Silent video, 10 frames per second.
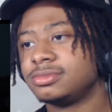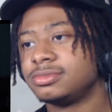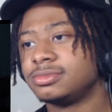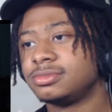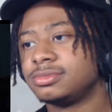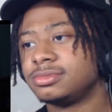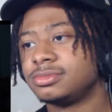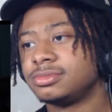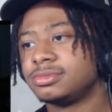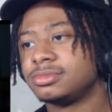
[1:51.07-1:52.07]

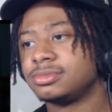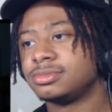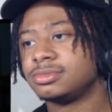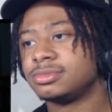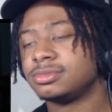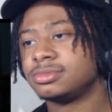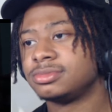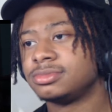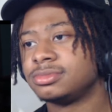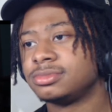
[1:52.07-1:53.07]

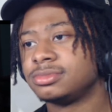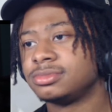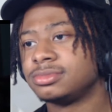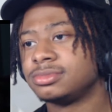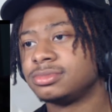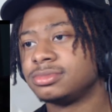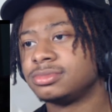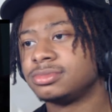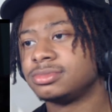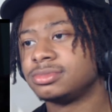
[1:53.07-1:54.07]

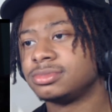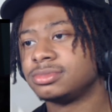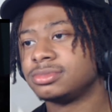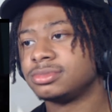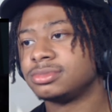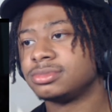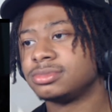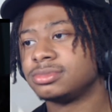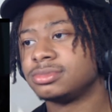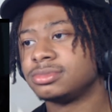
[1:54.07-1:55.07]

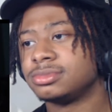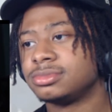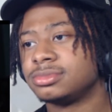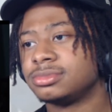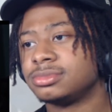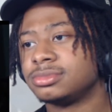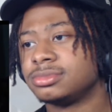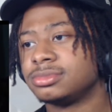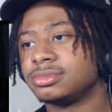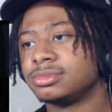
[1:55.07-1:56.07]

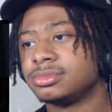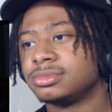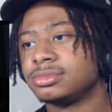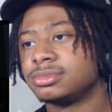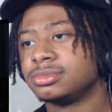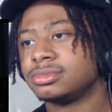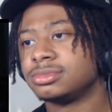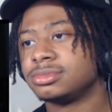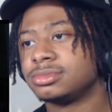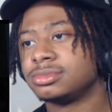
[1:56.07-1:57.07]

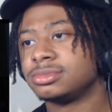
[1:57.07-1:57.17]
(silence)